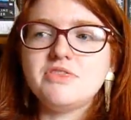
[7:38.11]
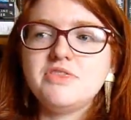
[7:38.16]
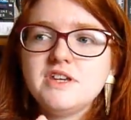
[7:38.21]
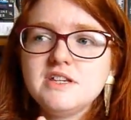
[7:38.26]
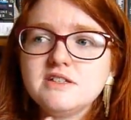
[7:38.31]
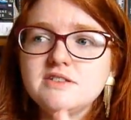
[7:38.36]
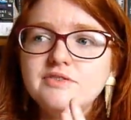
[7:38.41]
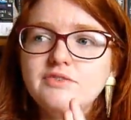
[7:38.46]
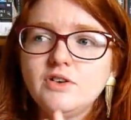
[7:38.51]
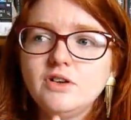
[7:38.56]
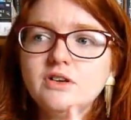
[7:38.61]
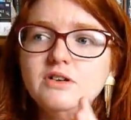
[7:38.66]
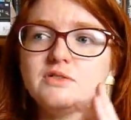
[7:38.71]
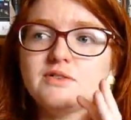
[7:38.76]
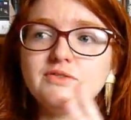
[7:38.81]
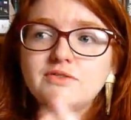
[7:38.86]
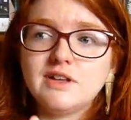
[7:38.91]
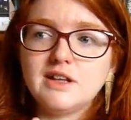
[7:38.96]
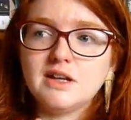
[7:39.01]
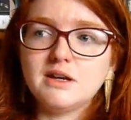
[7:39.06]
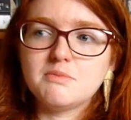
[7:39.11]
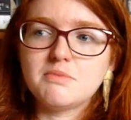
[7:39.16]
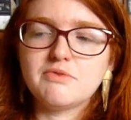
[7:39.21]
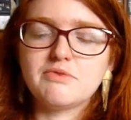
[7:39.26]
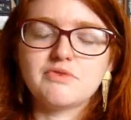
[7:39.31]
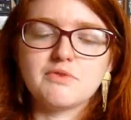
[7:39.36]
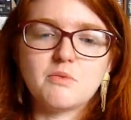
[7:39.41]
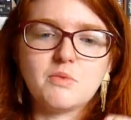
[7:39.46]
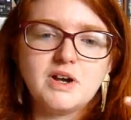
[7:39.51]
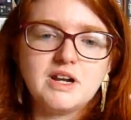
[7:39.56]
This follows
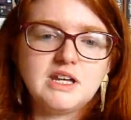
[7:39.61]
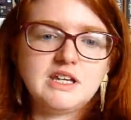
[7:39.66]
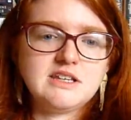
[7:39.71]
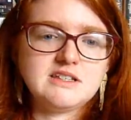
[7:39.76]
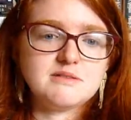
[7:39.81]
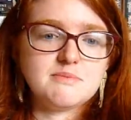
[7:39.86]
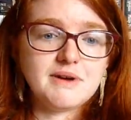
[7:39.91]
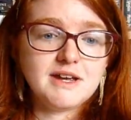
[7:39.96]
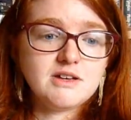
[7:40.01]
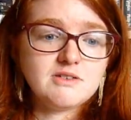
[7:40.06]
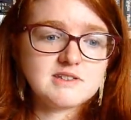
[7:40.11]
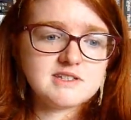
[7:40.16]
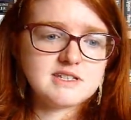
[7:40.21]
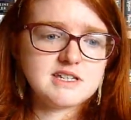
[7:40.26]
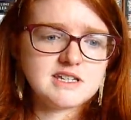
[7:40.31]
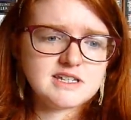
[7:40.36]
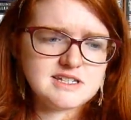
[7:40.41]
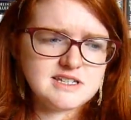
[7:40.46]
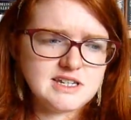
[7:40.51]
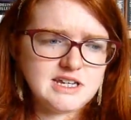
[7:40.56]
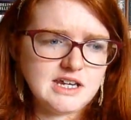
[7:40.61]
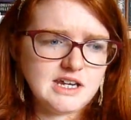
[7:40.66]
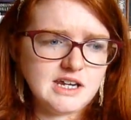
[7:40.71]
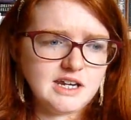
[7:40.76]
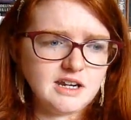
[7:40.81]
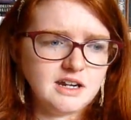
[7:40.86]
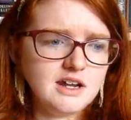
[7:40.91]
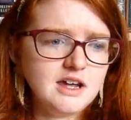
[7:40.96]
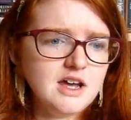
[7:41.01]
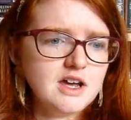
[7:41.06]
Philip from when he's about
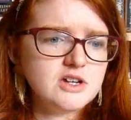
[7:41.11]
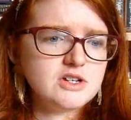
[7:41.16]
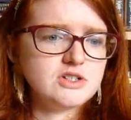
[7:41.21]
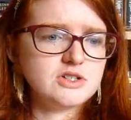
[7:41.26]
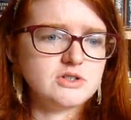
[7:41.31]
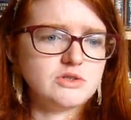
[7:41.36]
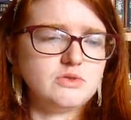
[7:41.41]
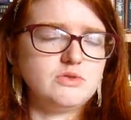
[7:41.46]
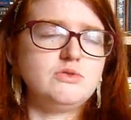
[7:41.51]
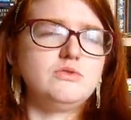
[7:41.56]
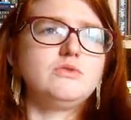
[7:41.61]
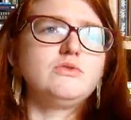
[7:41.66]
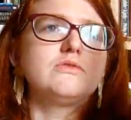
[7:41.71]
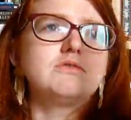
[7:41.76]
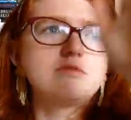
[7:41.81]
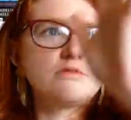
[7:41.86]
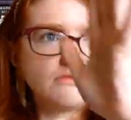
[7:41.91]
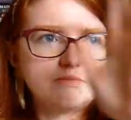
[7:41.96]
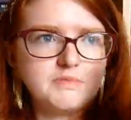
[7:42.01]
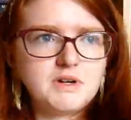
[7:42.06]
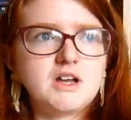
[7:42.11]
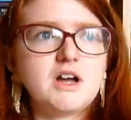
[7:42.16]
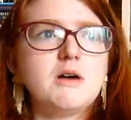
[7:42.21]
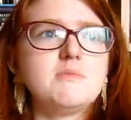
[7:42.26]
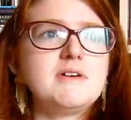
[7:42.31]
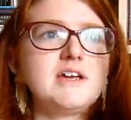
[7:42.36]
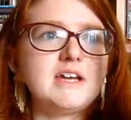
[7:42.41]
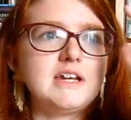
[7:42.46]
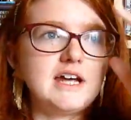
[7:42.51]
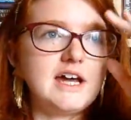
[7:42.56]
16 to
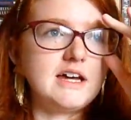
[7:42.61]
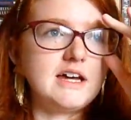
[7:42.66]
becoming an